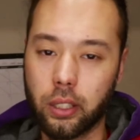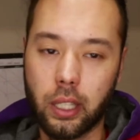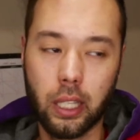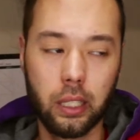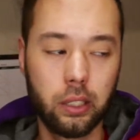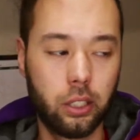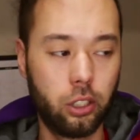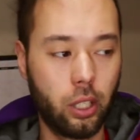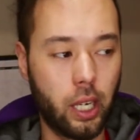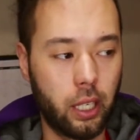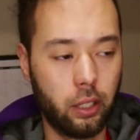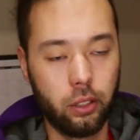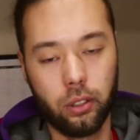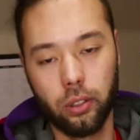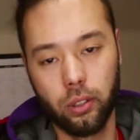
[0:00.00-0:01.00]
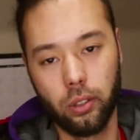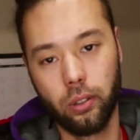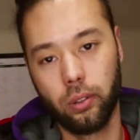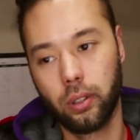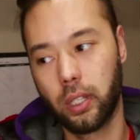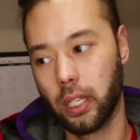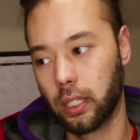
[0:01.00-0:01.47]
things you got to
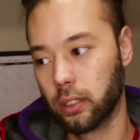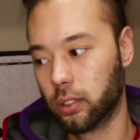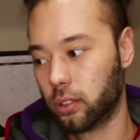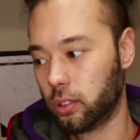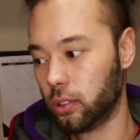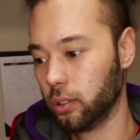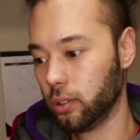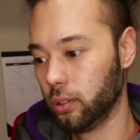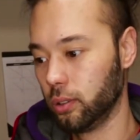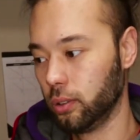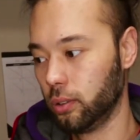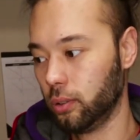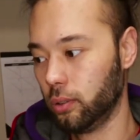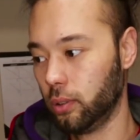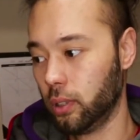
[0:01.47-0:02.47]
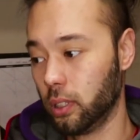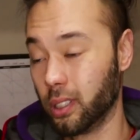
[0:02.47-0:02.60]
do, things to